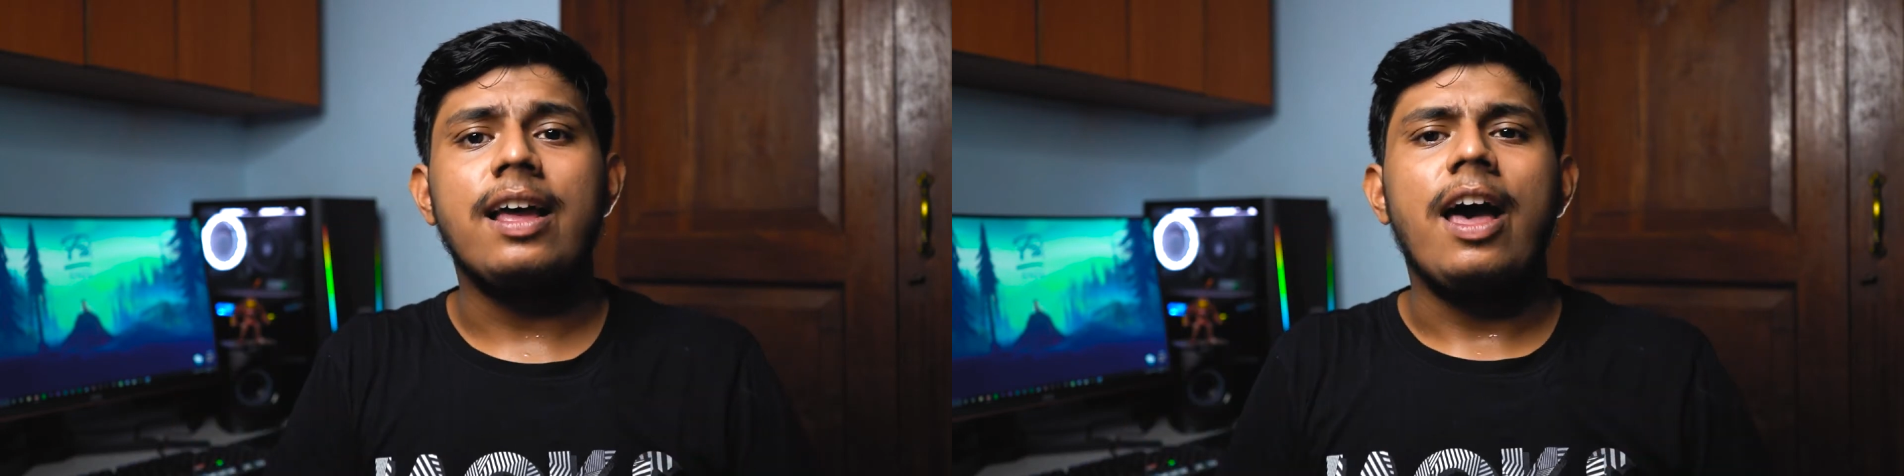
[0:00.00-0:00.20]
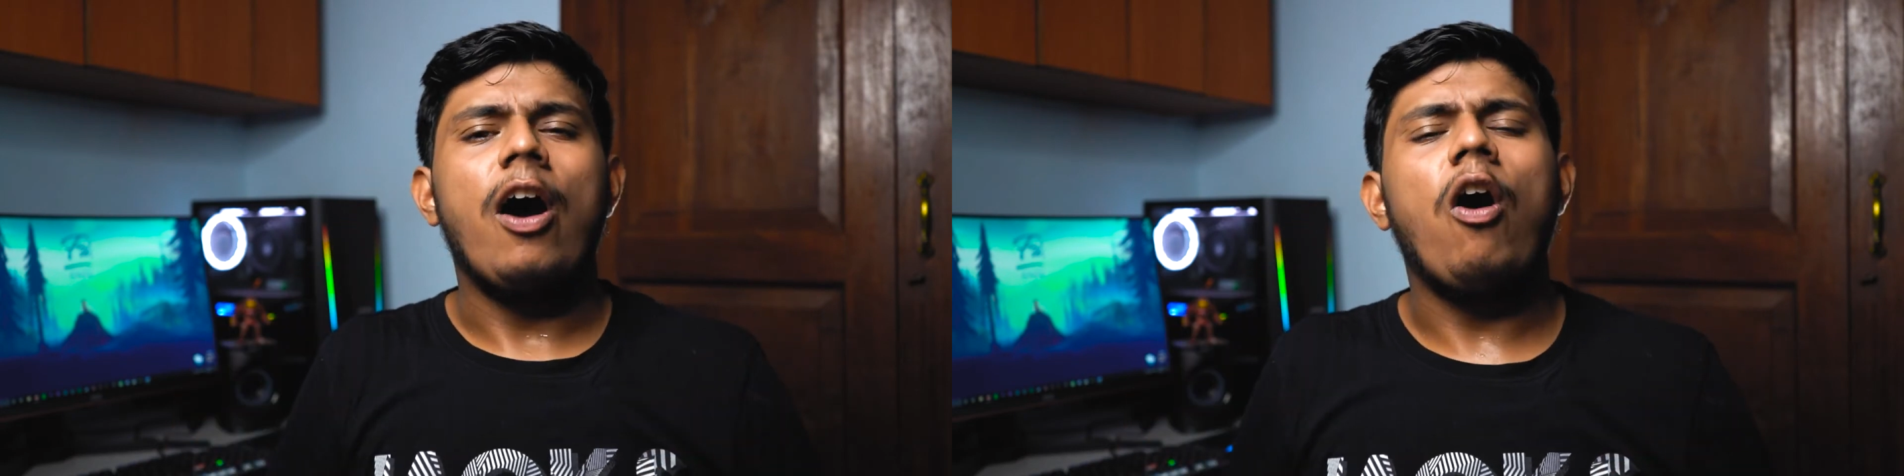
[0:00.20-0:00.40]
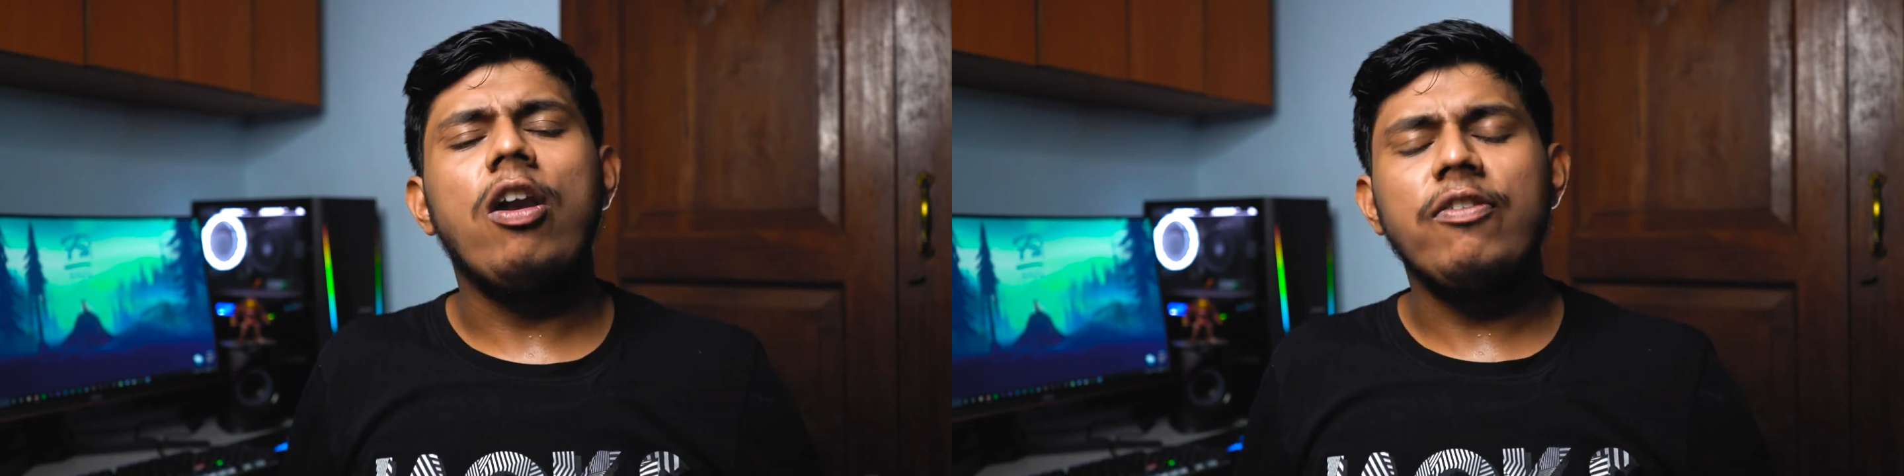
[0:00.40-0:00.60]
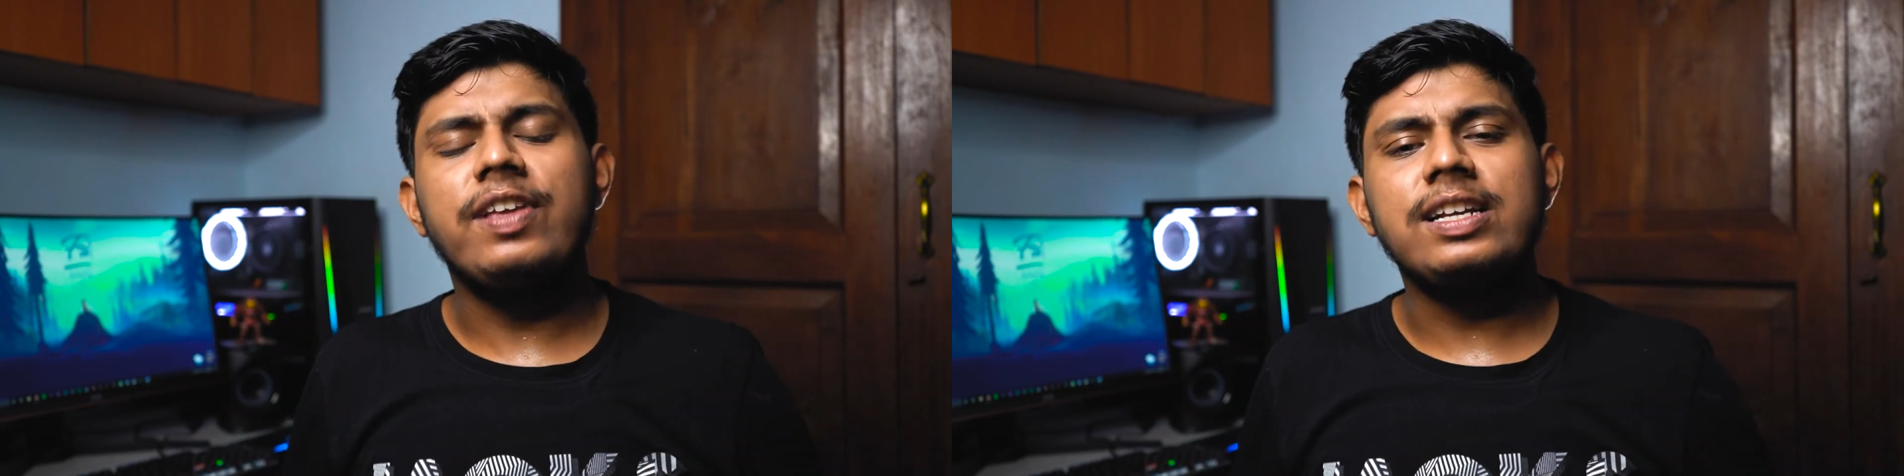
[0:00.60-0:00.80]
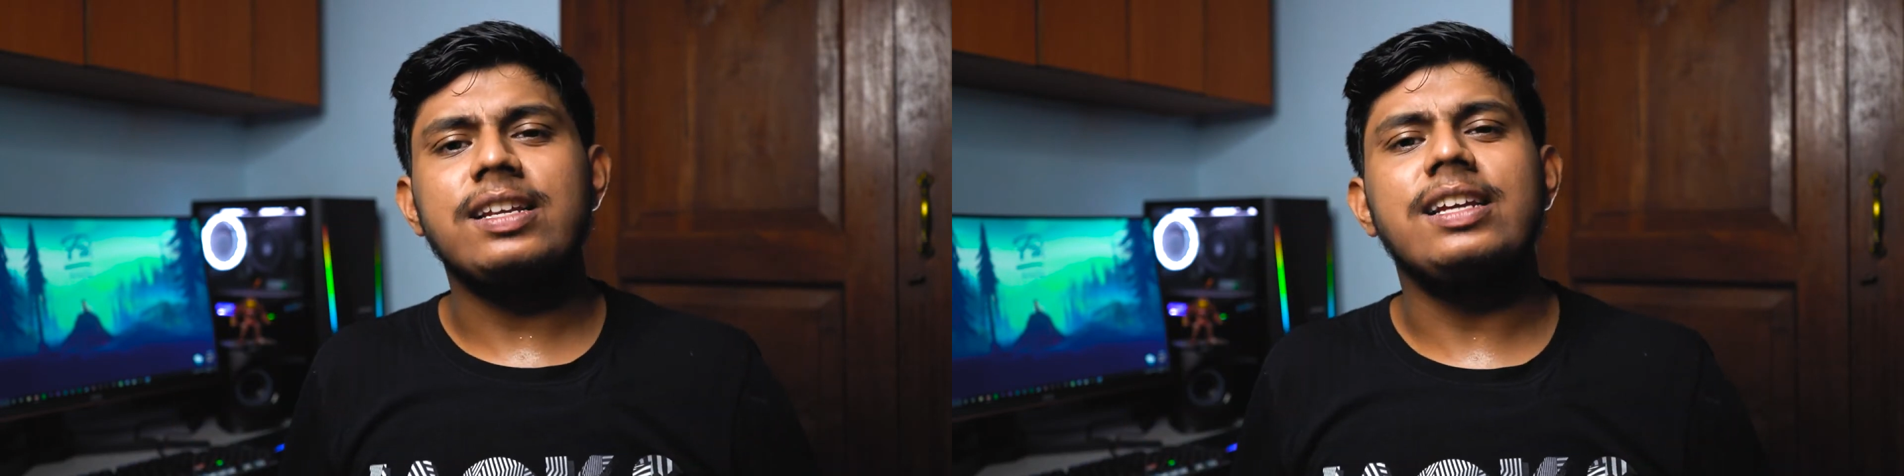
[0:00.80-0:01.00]
All of
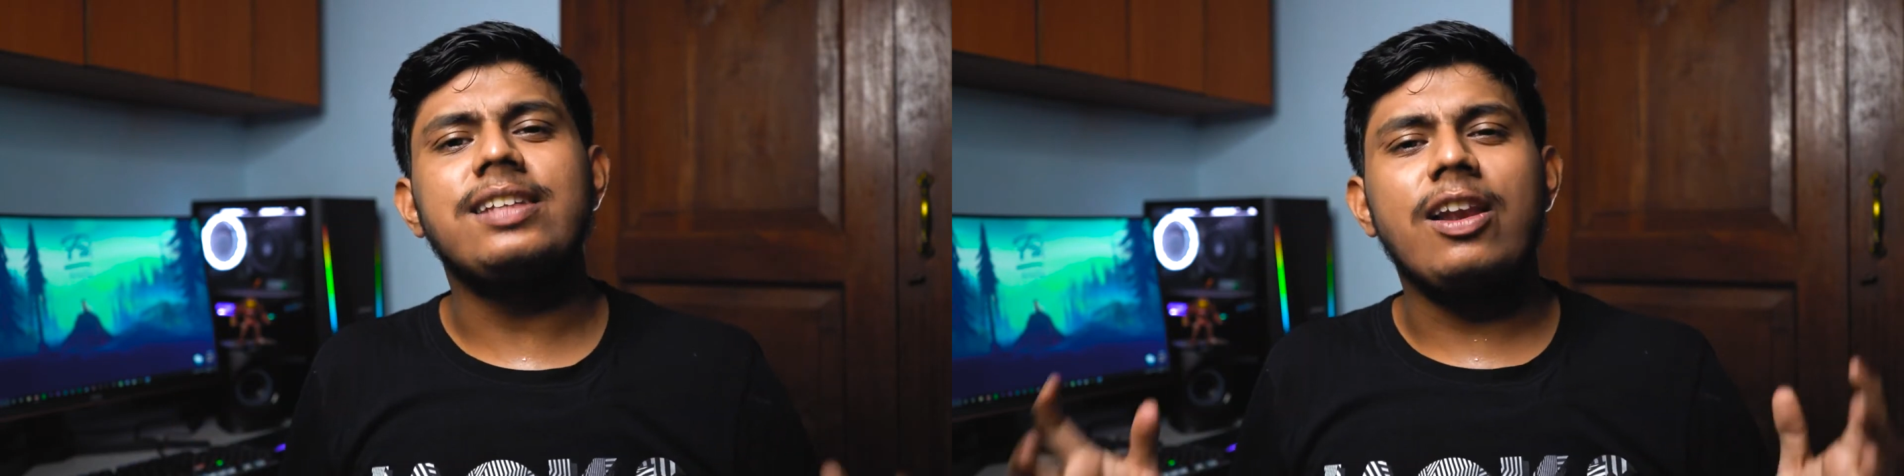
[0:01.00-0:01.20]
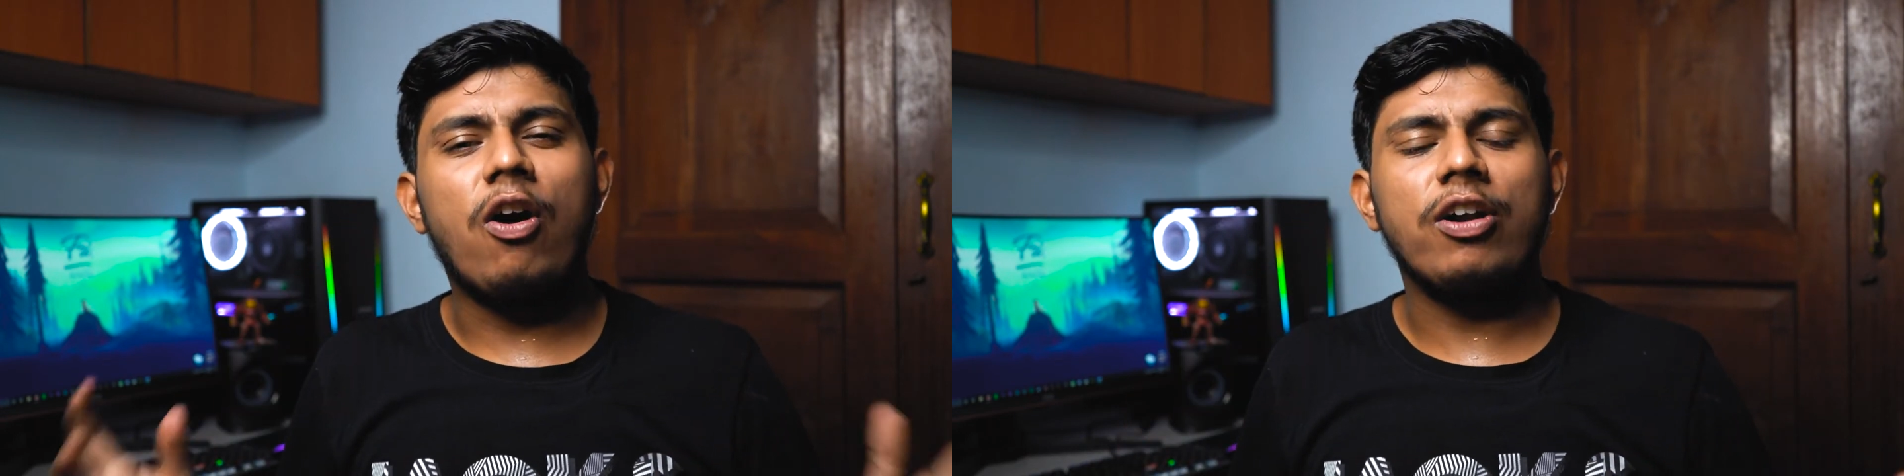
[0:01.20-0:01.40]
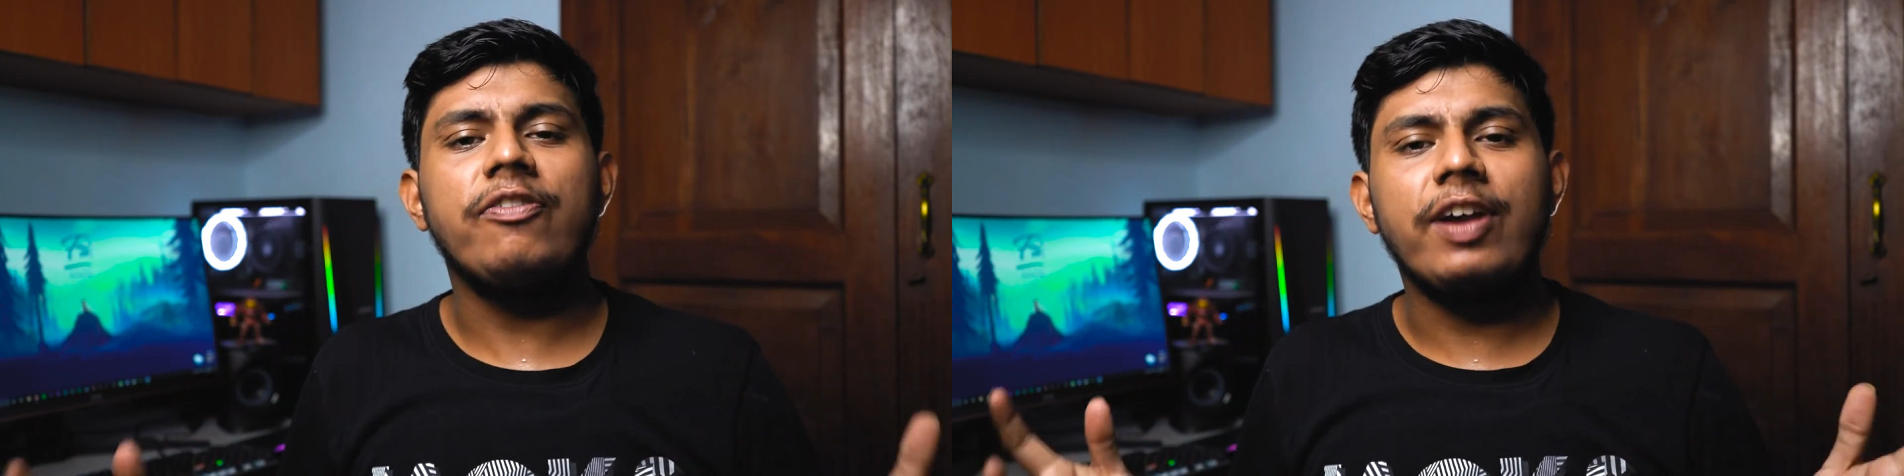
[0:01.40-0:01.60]
this is a lot of